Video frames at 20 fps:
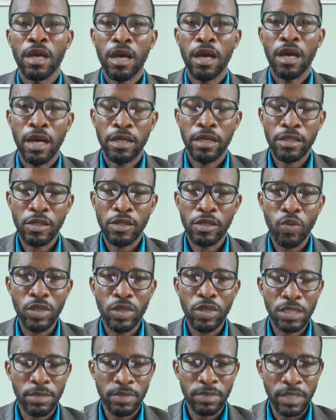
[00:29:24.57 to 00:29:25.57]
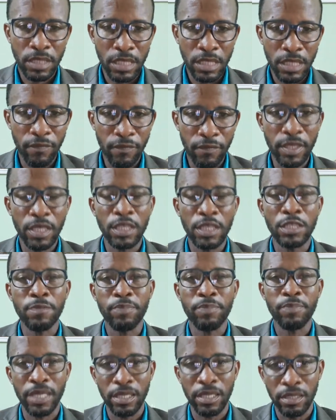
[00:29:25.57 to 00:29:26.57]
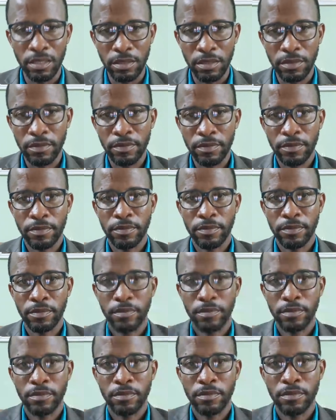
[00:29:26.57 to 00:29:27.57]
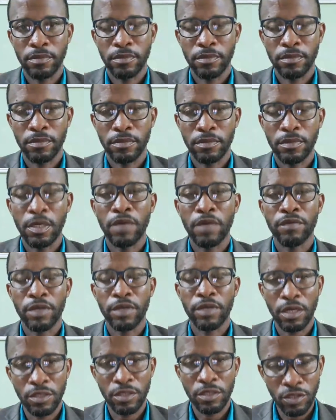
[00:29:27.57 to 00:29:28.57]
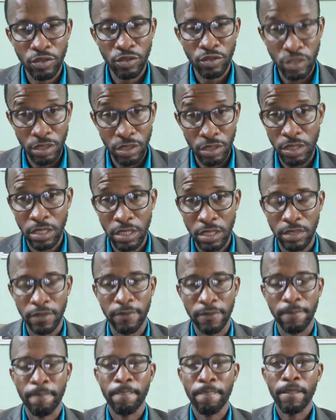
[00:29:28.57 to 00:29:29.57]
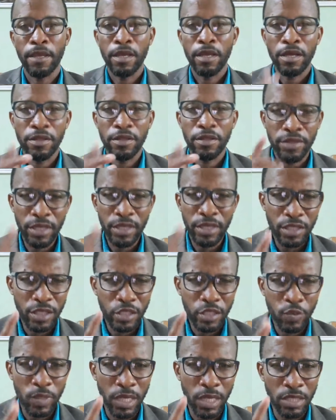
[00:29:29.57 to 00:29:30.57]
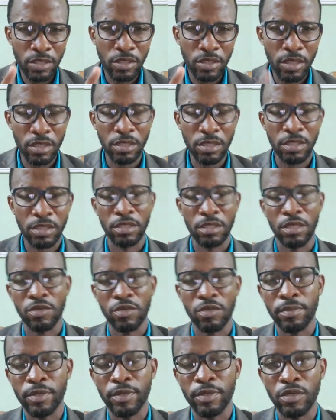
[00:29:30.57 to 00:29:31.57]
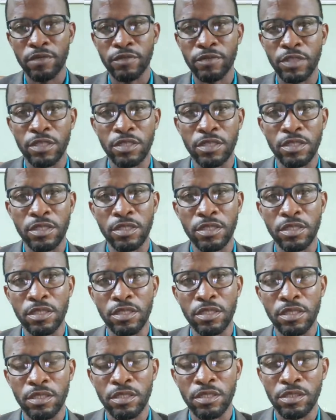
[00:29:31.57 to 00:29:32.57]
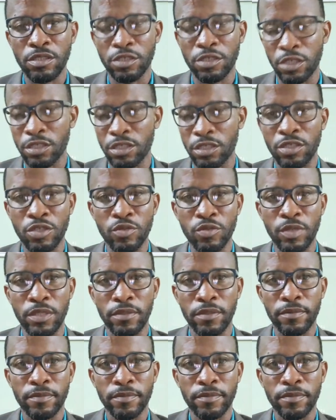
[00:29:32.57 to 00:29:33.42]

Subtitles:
Article 177 is plain. Of the Constitution is clear. This is what I saw the Caribbean Court of Justice judges doing.